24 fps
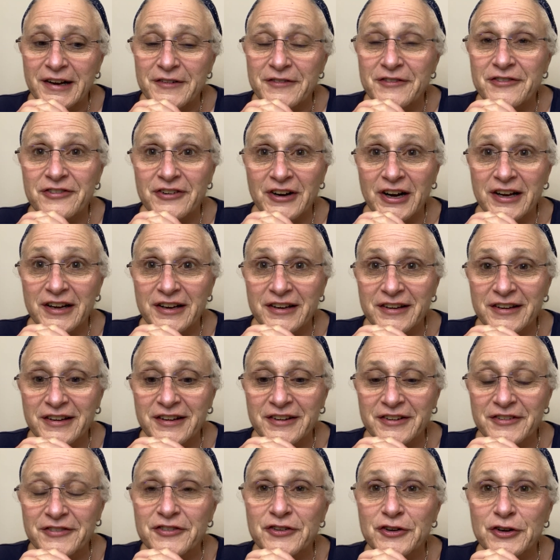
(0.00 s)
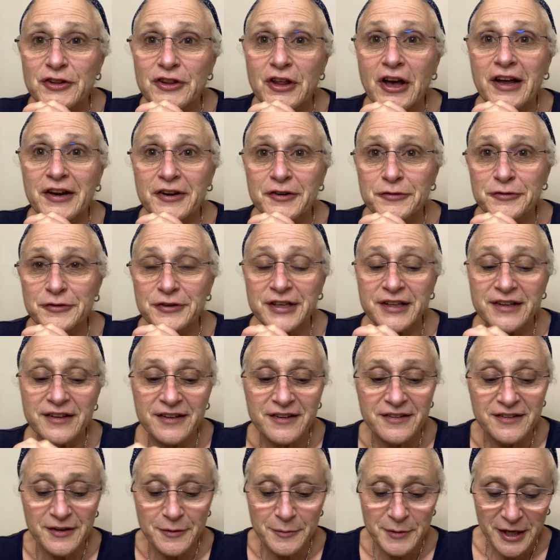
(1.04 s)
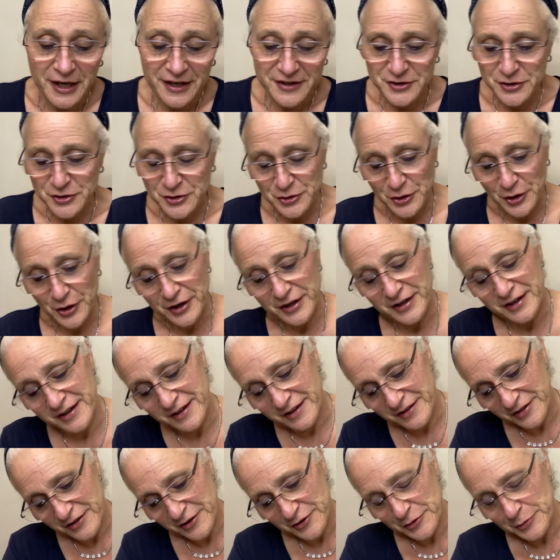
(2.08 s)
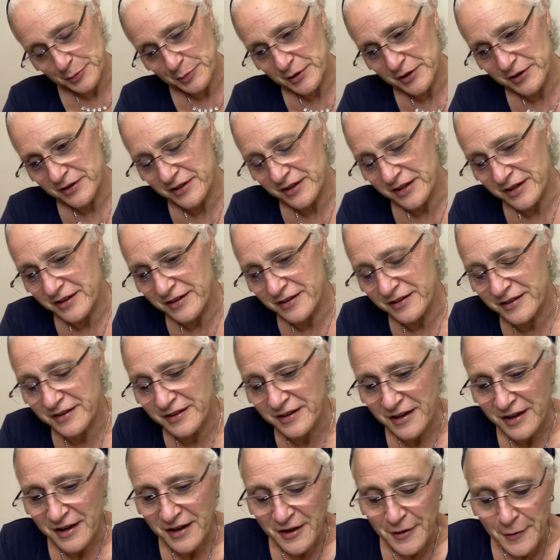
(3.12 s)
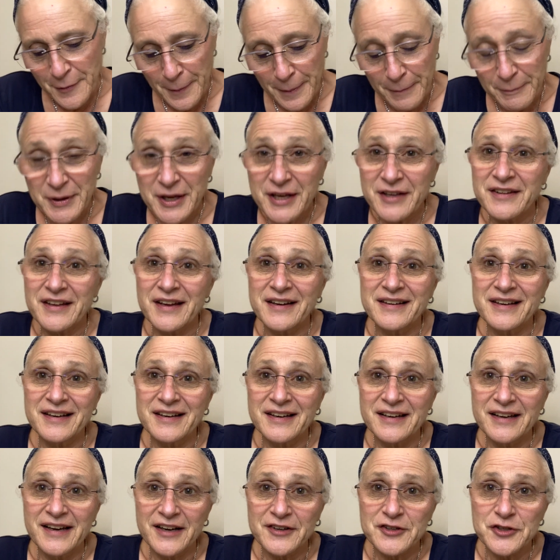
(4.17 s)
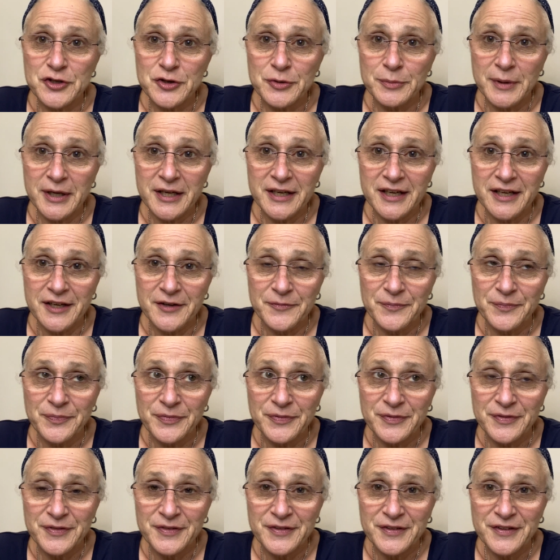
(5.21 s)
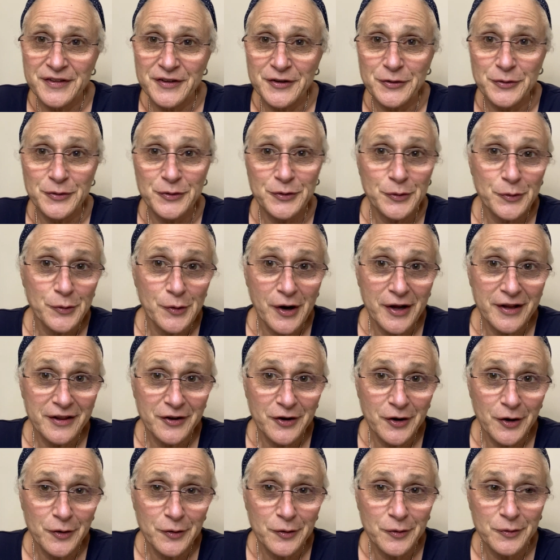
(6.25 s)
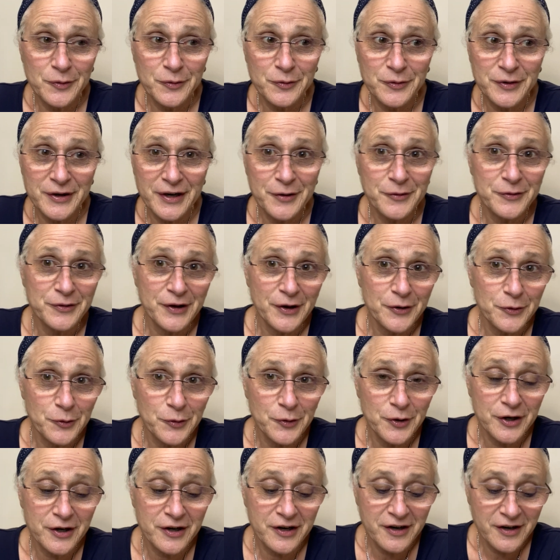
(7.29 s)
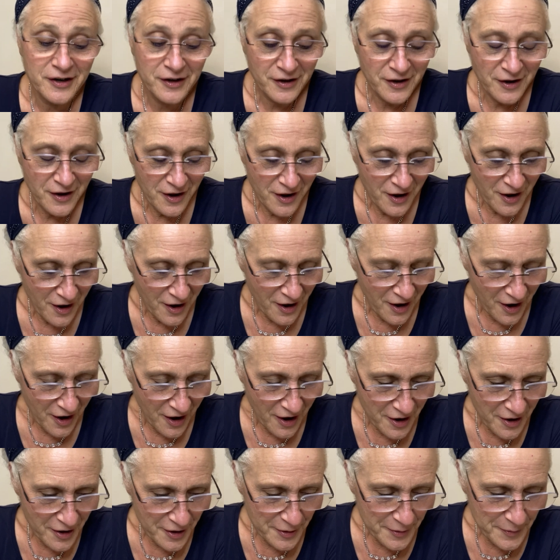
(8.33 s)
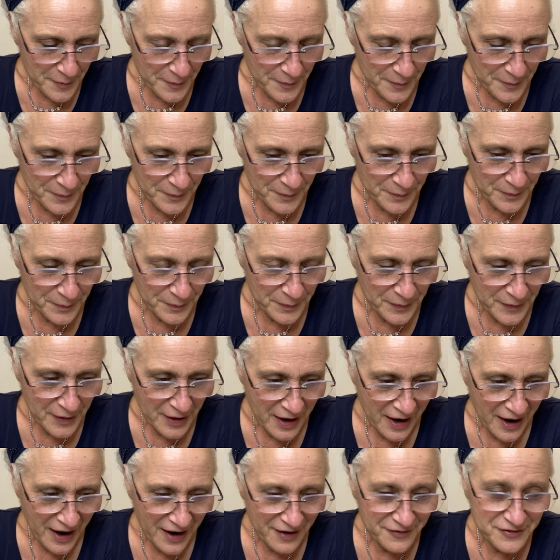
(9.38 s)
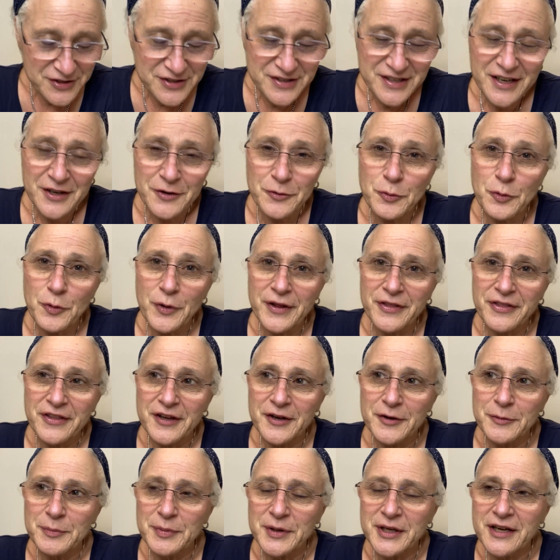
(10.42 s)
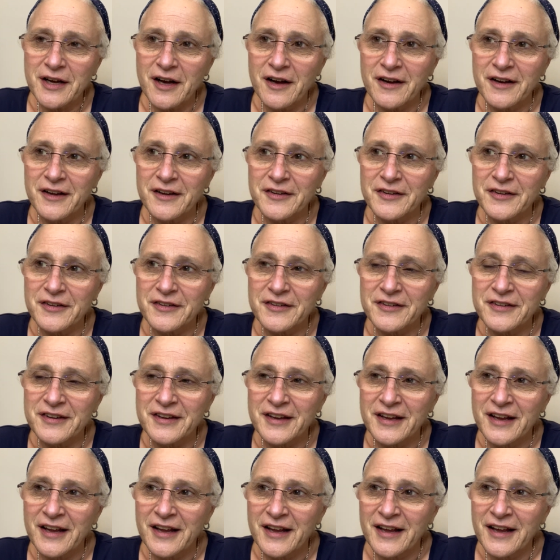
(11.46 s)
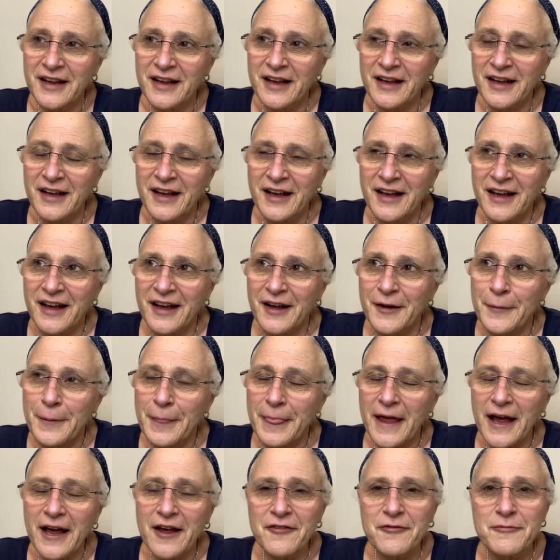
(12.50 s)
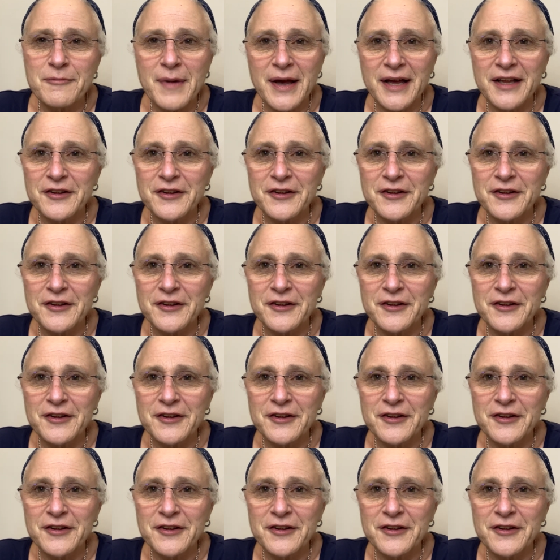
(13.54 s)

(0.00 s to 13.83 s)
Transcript: fun for a lot of reasons. I mean, I started in this business because I needed extra money. This was a while ago when I was out of work. I've stayed with it because I've met